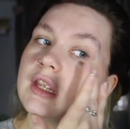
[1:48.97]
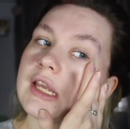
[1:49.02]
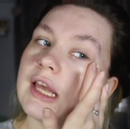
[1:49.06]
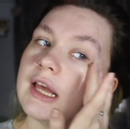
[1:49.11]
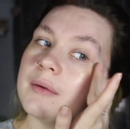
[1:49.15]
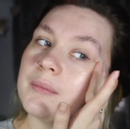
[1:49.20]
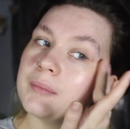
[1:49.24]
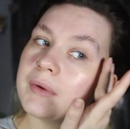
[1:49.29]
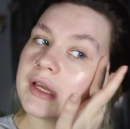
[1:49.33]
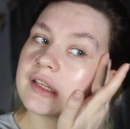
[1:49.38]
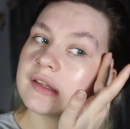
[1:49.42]

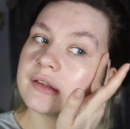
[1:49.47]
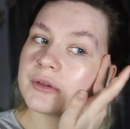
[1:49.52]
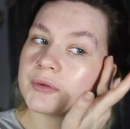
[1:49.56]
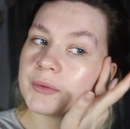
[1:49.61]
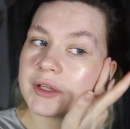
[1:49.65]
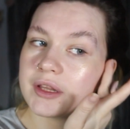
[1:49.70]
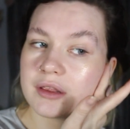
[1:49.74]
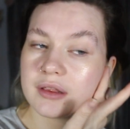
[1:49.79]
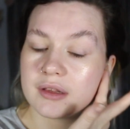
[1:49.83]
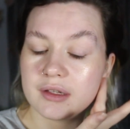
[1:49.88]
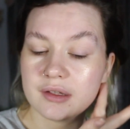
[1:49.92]
And mixed
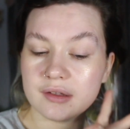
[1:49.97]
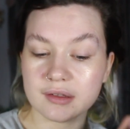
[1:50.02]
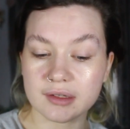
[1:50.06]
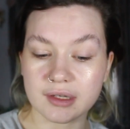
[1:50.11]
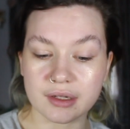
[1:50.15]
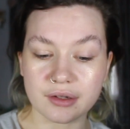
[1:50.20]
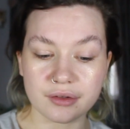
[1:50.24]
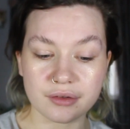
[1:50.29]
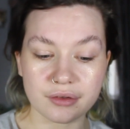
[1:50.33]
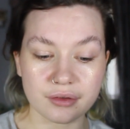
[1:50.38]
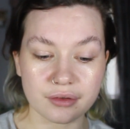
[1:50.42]
with the
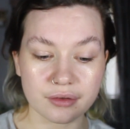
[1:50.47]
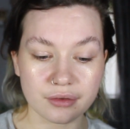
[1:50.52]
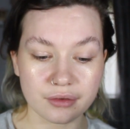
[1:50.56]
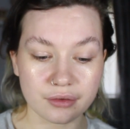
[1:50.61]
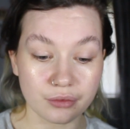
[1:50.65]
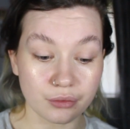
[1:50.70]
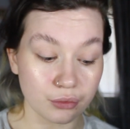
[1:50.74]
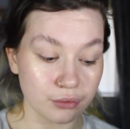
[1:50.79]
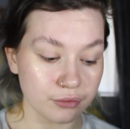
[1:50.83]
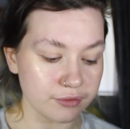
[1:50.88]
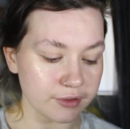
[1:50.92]
Skin
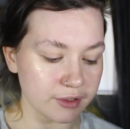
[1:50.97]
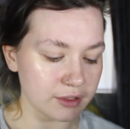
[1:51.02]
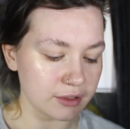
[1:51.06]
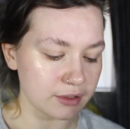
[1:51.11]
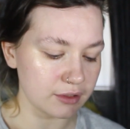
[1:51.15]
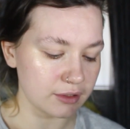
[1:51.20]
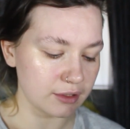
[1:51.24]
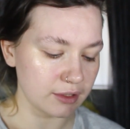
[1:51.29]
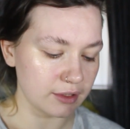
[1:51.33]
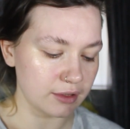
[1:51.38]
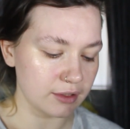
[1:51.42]

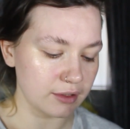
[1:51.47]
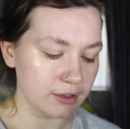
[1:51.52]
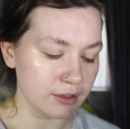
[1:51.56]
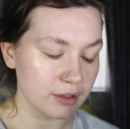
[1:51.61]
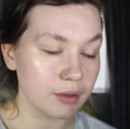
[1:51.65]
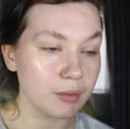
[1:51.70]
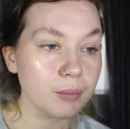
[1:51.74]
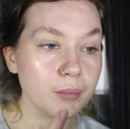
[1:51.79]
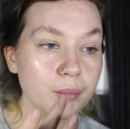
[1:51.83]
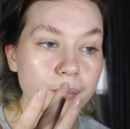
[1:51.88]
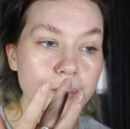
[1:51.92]
Nova, like
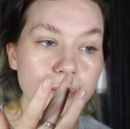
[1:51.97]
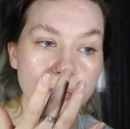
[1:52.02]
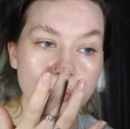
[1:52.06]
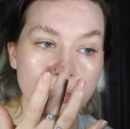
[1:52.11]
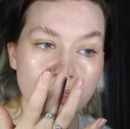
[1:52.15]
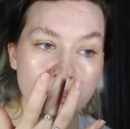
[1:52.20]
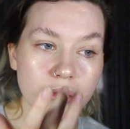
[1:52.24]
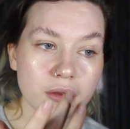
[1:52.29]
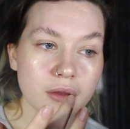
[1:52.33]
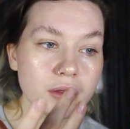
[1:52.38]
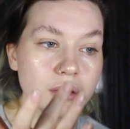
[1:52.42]
the
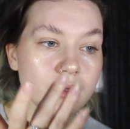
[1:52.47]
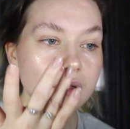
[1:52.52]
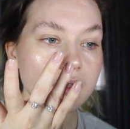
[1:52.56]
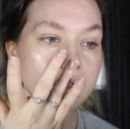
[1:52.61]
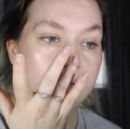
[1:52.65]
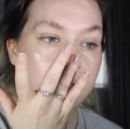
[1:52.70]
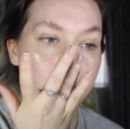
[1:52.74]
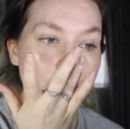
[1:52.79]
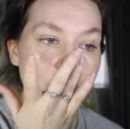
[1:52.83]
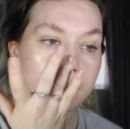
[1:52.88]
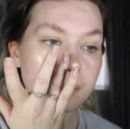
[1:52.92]

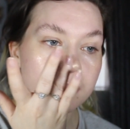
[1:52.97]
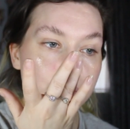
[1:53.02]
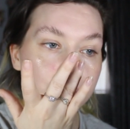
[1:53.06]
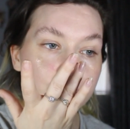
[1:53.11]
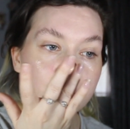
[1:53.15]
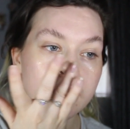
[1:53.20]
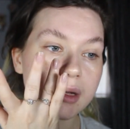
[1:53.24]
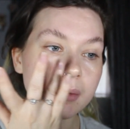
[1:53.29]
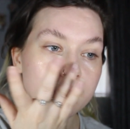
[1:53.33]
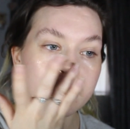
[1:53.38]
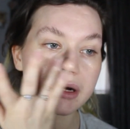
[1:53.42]

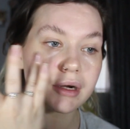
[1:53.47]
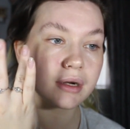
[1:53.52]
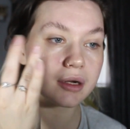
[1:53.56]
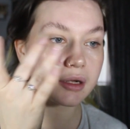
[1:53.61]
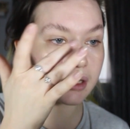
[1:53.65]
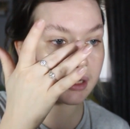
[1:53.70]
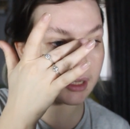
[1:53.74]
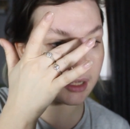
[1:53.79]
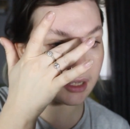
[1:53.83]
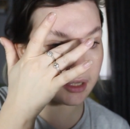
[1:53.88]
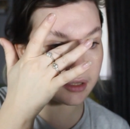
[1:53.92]
primer,
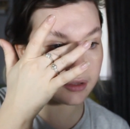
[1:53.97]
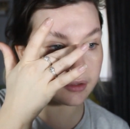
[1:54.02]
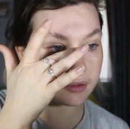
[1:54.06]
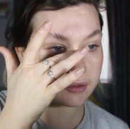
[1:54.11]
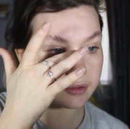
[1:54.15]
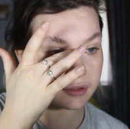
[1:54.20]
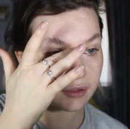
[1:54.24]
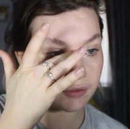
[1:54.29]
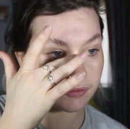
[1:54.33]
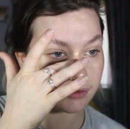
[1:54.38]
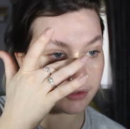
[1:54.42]
it
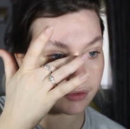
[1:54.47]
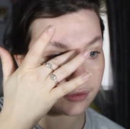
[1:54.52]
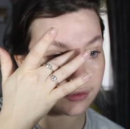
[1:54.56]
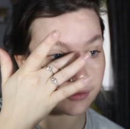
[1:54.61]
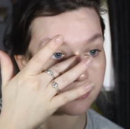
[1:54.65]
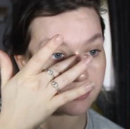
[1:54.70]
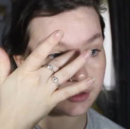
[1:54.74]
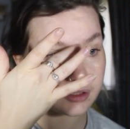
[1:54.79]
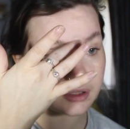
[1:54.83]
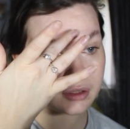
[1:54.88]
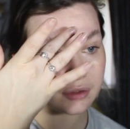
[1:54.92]
does give you a
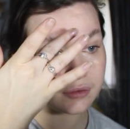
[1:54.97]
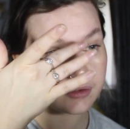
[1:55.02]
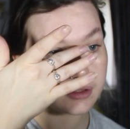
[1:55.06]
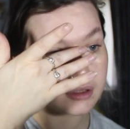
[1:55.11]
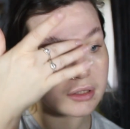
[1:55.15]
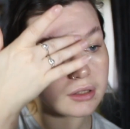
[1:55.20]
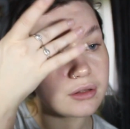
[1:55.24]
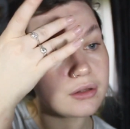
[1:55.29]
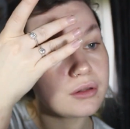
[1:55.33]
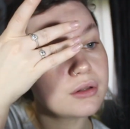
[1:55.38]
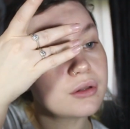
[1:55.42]

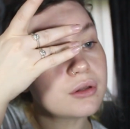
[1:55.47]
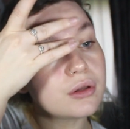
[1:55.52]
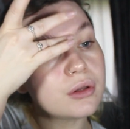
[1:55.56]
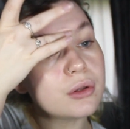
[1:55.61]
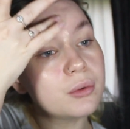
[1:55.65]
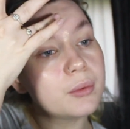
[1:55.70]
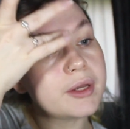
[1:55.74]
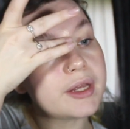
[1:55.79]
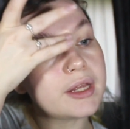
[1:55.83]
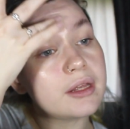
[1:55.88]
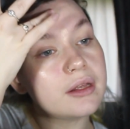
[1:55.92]
really
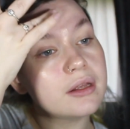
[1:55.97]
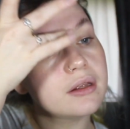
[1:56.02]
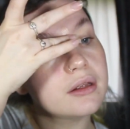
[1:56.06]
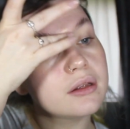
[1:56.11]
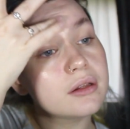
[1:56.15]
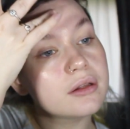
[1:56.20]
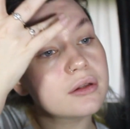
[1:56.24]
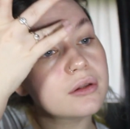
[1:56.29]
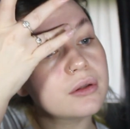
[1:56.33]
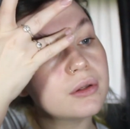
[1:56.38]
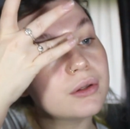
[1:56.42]
glowy
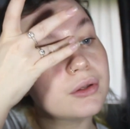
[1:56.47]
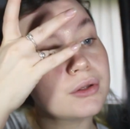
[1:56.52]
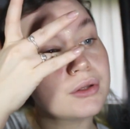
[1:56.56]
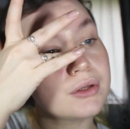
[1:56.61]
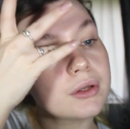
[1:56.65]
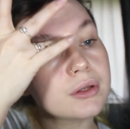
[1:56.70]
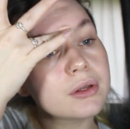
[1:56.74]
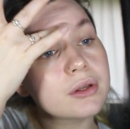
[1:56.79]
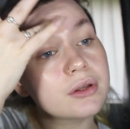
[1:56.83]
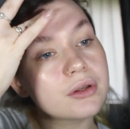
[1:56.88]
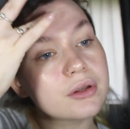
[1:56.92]

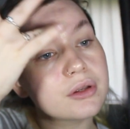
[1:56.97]
look.